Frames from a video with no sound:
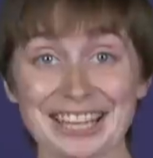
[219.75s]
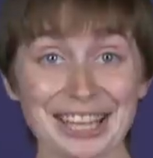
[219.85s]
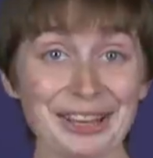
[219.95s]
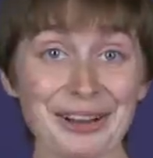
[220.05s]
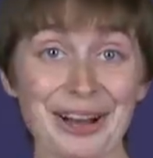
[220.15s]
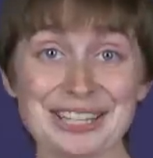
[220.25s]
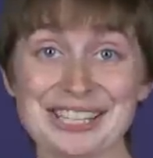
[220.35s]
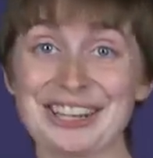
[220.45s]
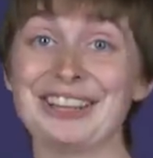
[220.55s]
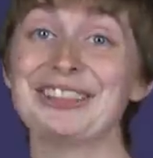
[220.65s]
It can
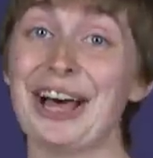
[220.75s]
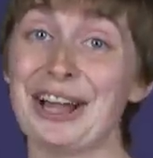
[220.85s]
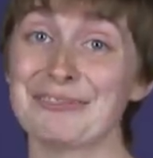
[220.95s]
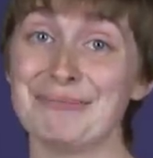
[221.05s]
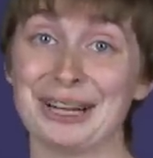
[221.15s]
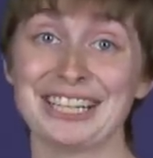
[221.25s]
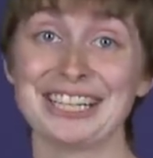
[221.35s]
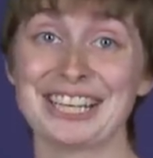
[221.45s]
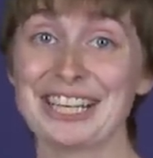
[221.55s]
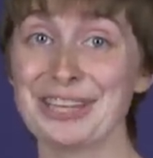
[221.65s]
cost a lot lot of money
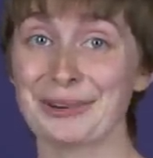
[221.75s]
to heat